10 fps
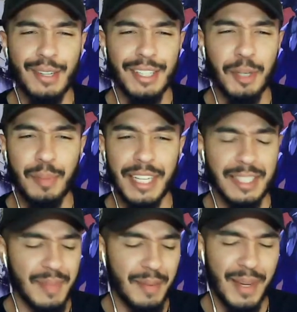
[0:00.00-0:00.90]
your picks,
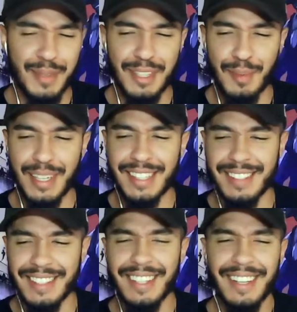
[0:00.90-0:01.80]
man. Maybe some of
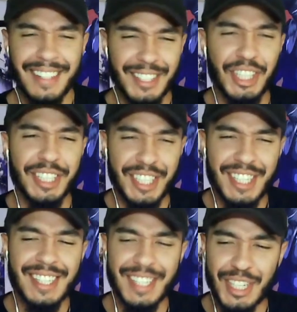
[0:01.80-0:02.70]
these judges'
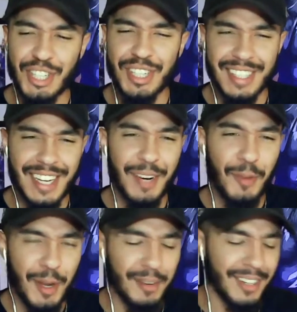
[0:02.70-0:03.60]
decisions kind of
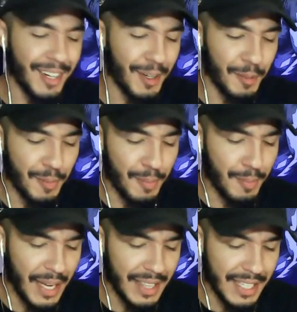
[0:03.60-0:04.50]
went, you know,
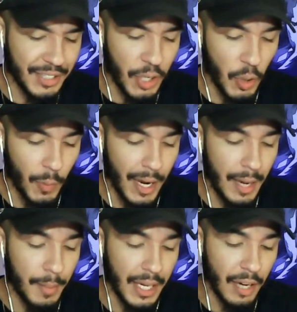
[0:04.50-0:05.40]
made things go awry.
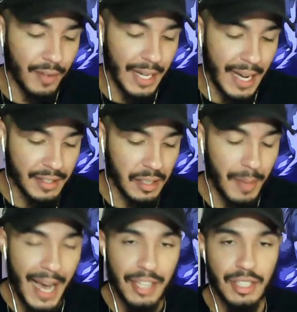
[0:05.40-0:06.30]
But Kelvin Gastelum
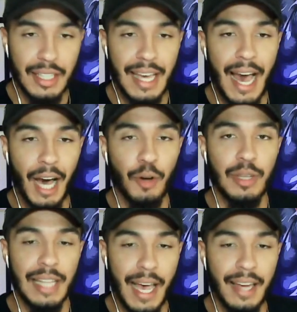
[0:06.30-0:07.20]
actually
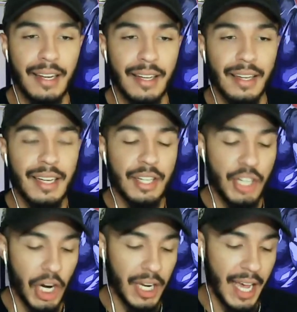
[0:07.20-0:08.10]
outlanded
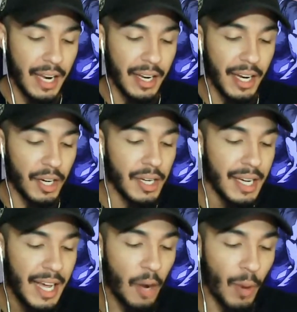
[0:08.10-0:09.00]
Jared Cannonier
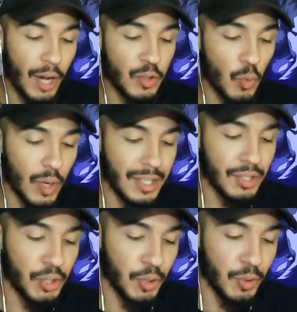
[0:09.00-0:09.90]
in rounds one,
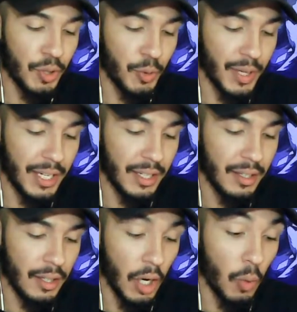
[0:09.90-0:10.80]
two, three,
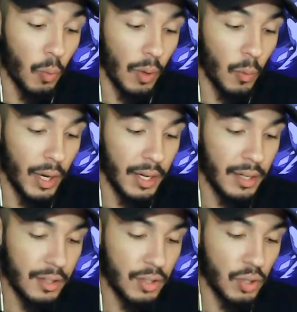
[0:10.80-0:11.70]
or
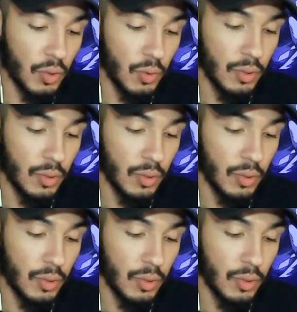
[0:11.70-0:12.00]
one, two,